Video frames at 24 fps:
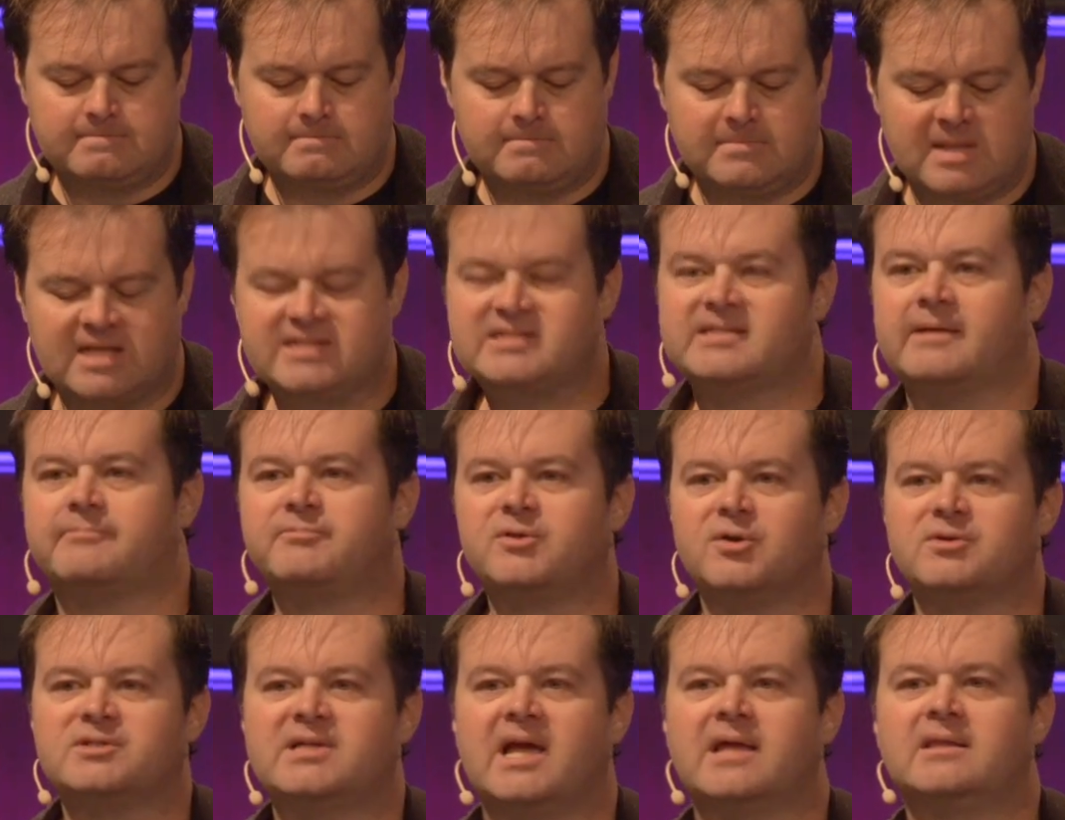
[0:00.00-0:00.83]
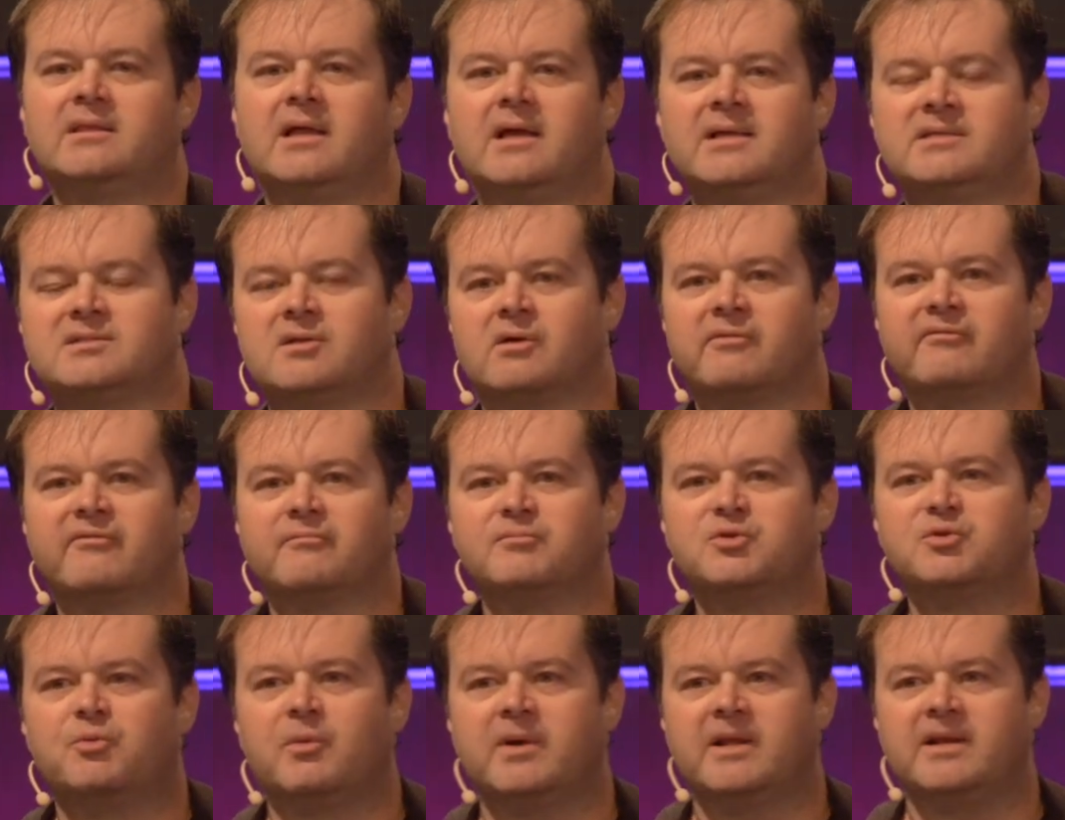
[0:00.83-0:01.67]
Except those headlines aren't from
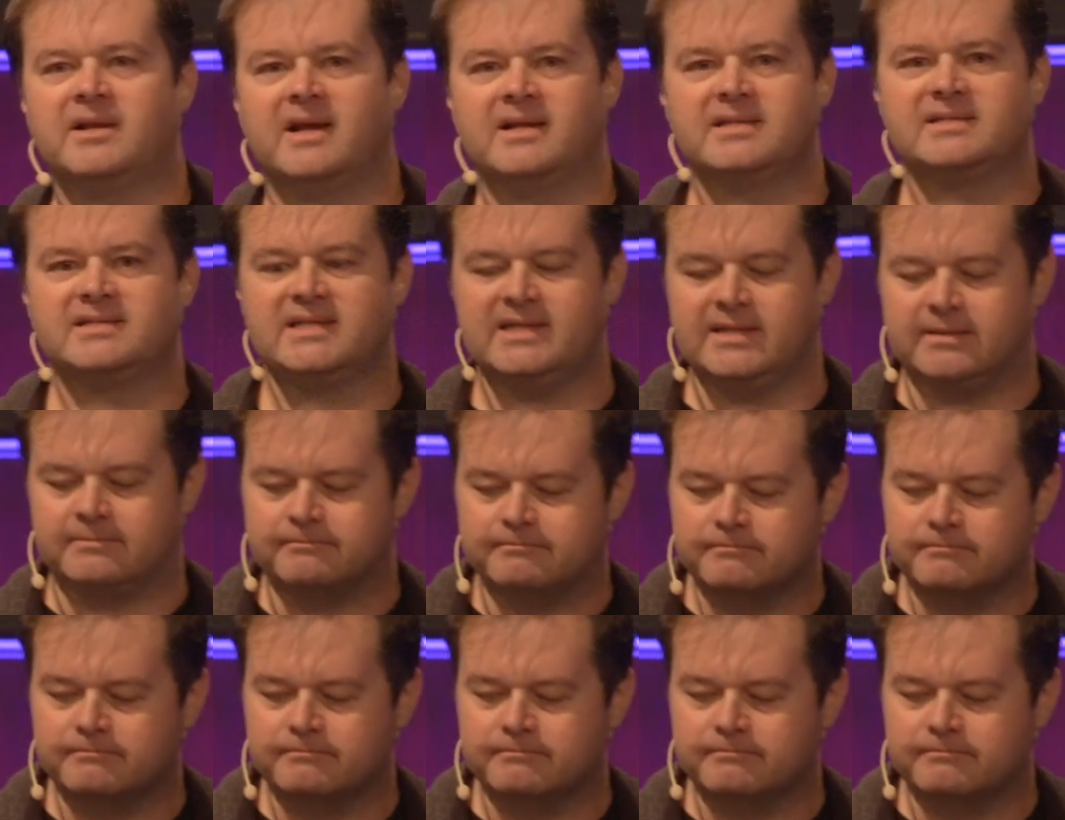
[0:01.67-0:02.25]
2019.